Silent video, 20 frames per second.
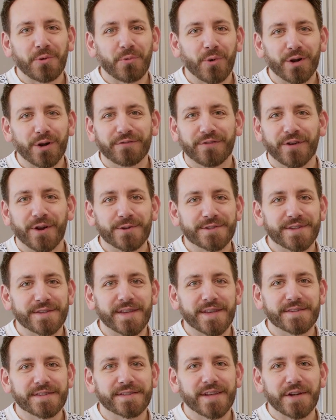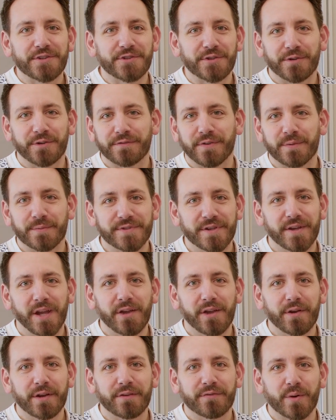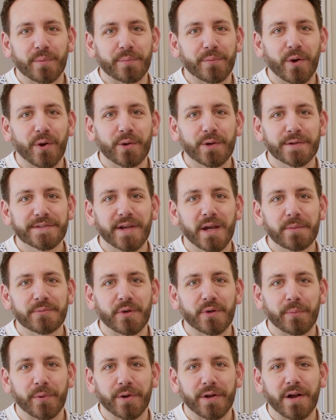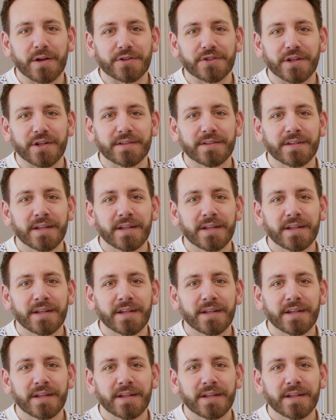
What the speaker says: workflows is essential from scaling from prototype to production.